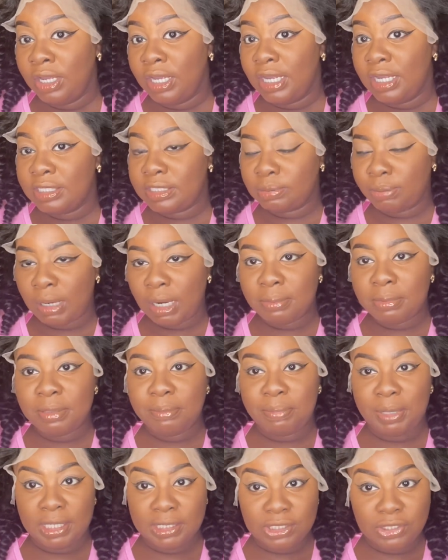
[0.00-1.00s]
It's probably
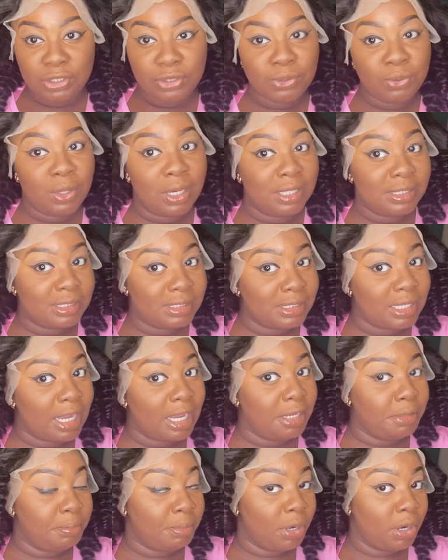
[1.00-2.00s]
best to do a
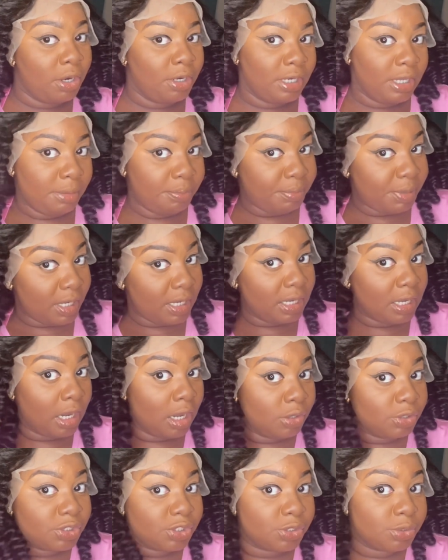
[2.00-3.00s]
side part, and being
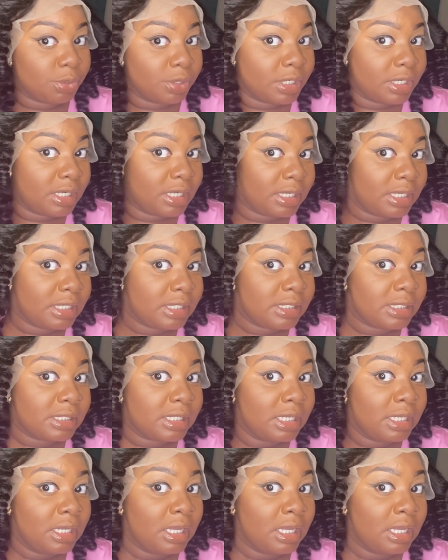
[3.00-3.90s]
how short it is,